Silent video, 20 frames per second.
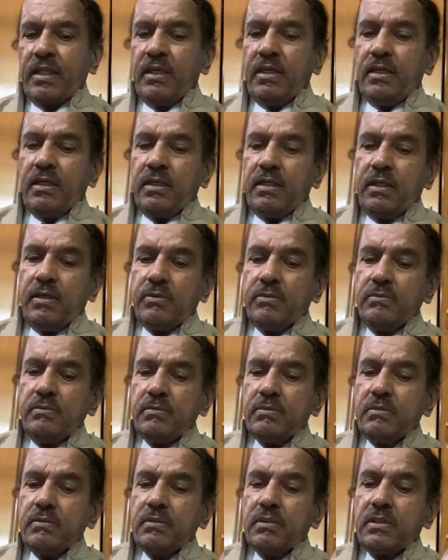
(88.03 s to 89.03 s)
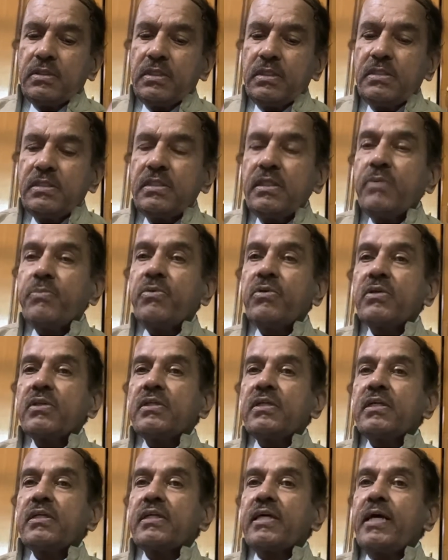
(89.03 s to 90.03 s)
Now that is about
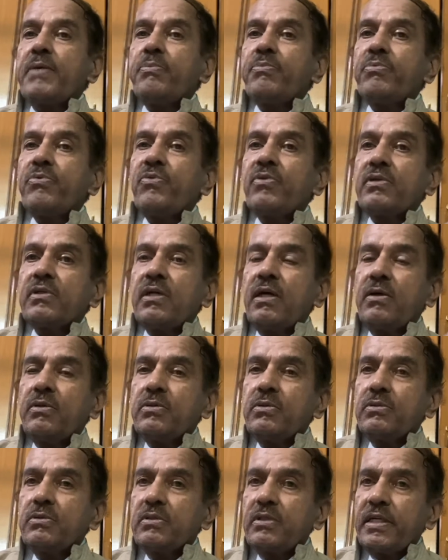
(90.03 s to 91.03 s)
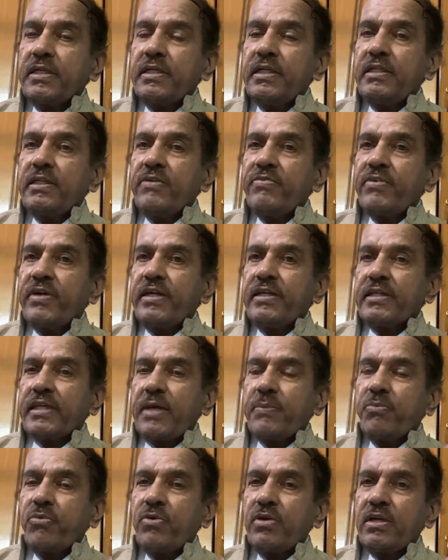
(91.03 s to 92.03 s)
the type 1, how to identify
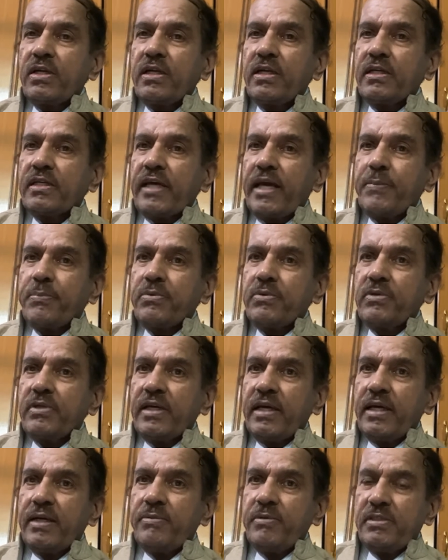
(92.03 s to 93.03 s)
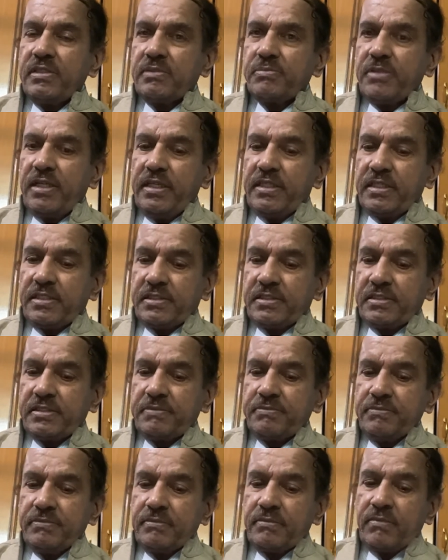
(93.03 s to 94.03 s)
type 1 and type 2 diabetes mellitus.
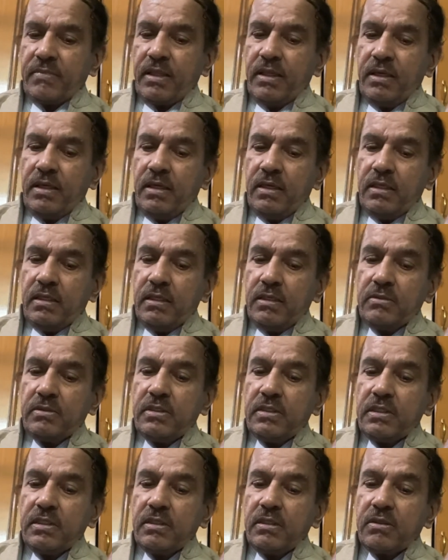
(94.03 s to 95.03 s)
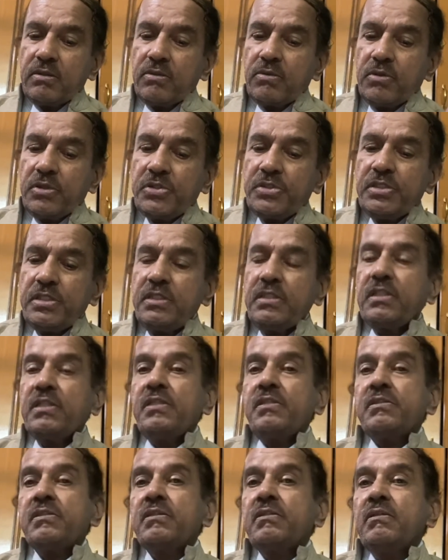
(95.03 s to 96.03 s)
Now the question
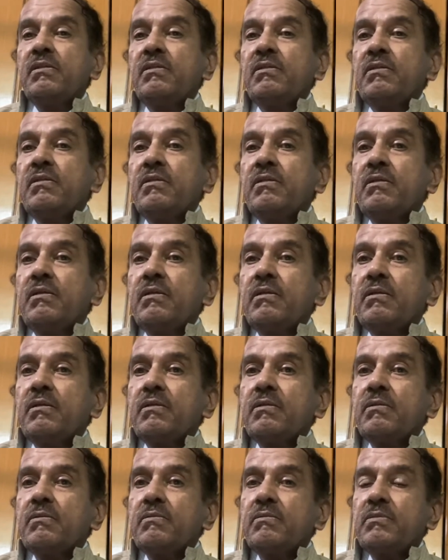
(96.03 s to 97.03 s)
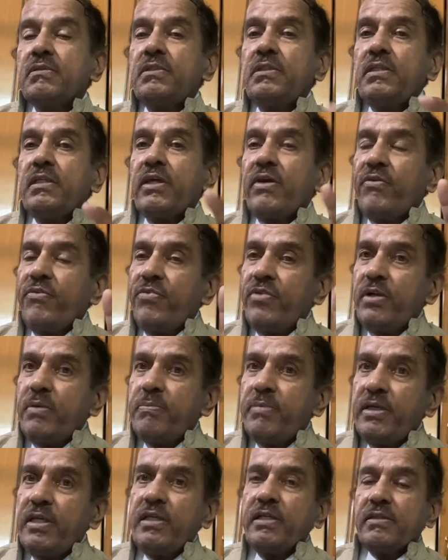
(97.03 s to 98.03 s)
is, see,
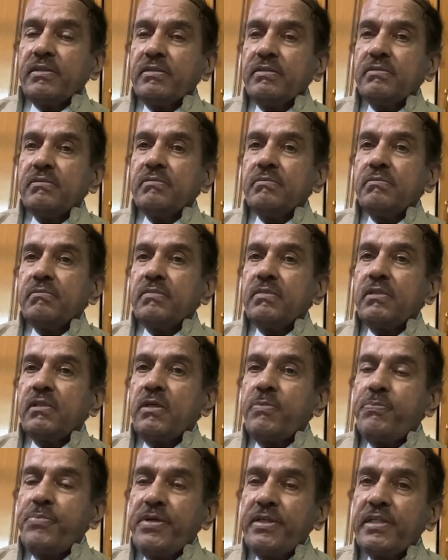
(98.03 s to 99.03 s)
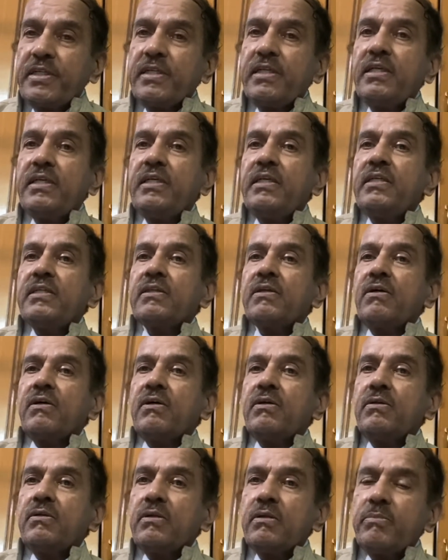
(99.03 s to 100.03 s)
everybody, repeatedly in
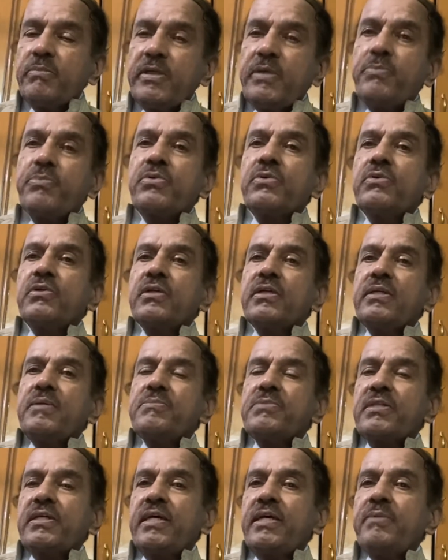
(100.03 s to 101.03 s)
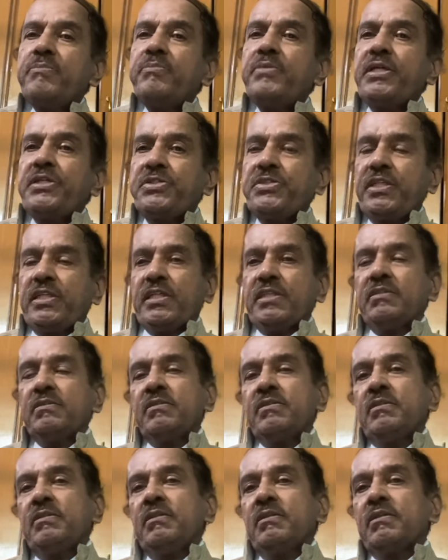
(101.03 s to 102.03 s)
all my programs I am mentioning
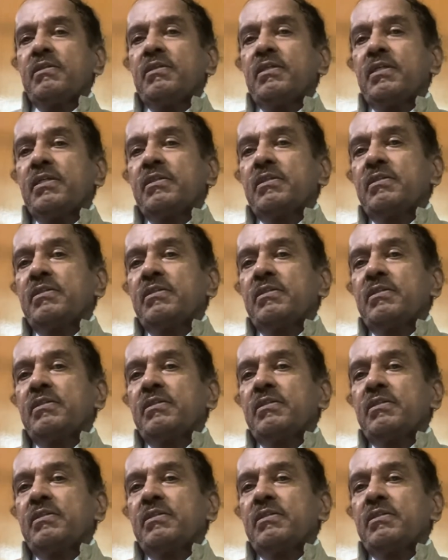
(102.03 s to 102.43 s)
that